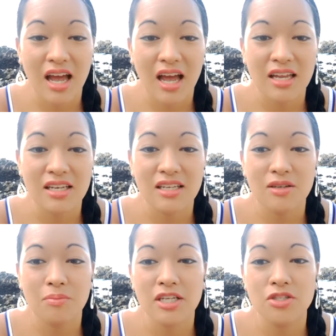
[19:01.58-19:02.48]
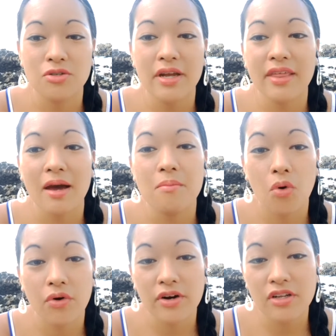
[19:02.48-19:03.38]
And by doing that
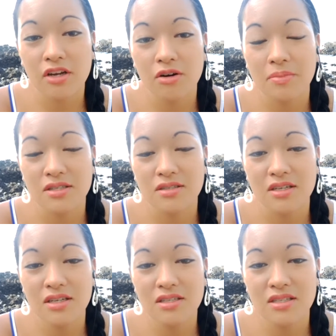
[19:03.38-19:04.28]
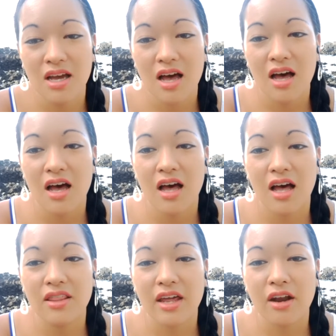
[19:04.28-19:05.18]
more in their business,
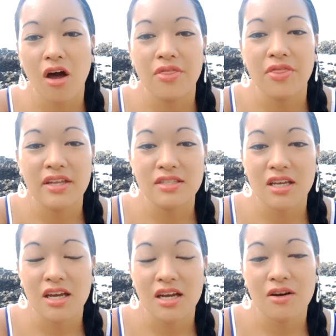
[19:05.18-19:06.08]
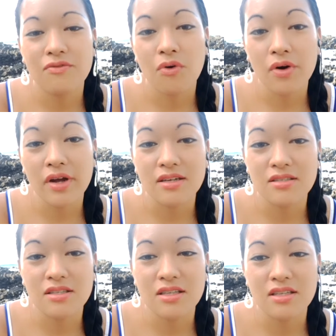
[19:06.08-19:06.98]
that authentic
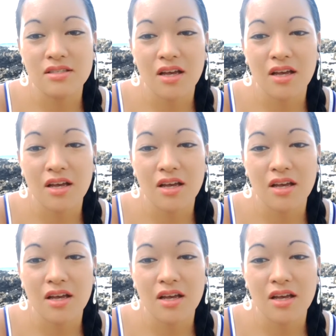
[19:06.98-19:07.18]
voice is